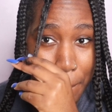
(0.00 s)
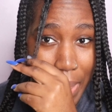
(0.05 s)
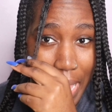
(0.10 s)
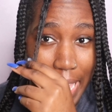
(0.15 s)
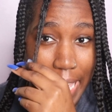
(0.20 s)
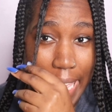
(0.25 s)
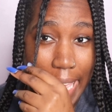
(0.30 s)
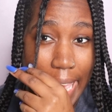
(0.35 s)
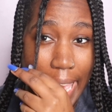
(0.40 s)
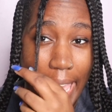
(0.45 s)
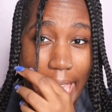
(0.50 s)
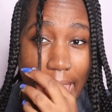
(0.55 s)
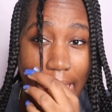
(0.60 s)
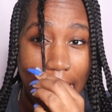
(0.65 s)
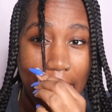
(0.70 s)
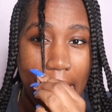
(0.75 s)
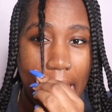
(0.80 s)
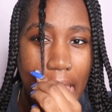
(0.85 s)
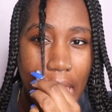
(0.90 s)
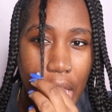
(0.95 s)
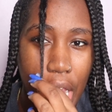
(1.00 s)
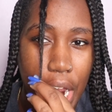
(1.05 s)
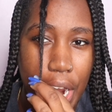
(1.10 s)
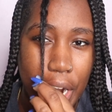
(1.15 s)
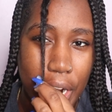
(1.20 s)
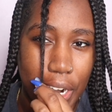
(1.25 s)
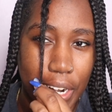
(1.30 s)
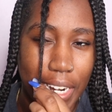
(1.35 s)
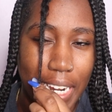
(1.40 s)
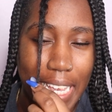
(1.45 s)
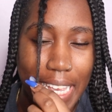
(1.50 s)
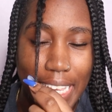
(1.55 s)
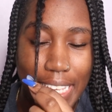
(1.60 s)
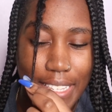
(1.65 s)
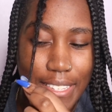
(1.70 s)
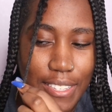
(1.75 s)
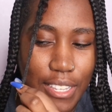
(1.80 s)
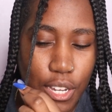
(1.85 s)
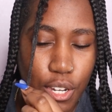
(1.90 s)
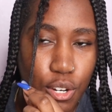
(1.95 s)
my hair
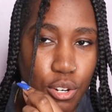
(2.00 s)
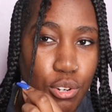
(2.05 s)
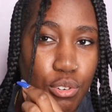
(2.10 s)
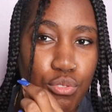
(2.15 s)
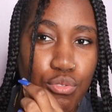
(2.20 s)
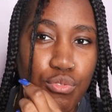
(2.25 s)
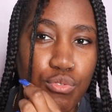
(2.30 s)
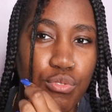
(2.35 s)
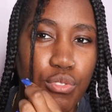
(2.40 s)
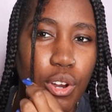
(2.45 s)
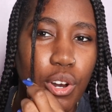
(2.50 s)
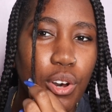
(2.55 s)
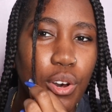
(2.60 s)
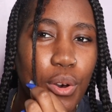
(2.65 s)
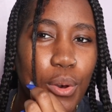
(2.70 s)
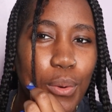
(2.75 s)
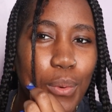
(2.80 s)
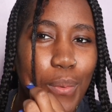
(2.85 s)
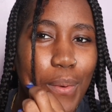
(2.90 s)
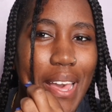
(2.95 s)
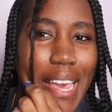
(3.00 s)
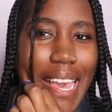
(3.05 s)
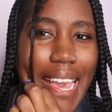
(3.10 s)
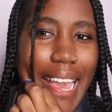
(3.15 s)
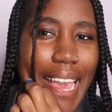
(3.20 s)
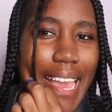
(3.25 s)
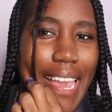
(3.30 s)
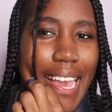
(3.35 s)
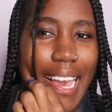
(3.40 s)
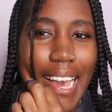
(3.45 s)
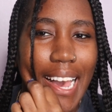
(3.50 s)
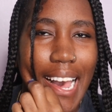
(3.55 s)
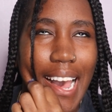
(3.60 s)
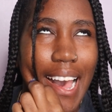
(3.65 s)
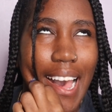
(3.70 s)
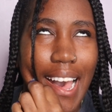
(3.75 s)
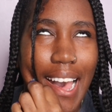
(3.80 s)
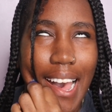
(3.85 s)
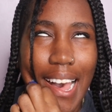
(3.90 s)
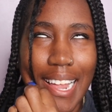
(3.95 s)
is growing.
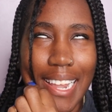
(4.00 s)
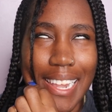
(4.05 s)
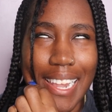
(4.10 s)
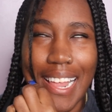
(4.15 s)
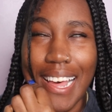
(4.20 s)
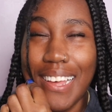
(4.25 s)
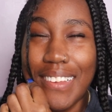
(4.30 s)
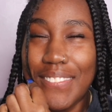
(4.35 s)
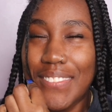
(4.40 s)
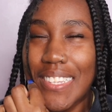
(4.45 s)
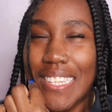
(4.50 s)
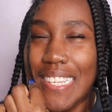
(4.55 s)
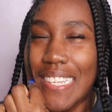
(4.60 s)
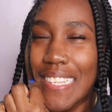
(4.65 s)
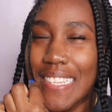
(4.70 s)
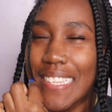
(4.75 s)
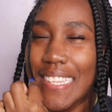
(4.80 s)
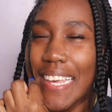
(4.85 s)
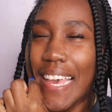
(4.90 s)
I love this.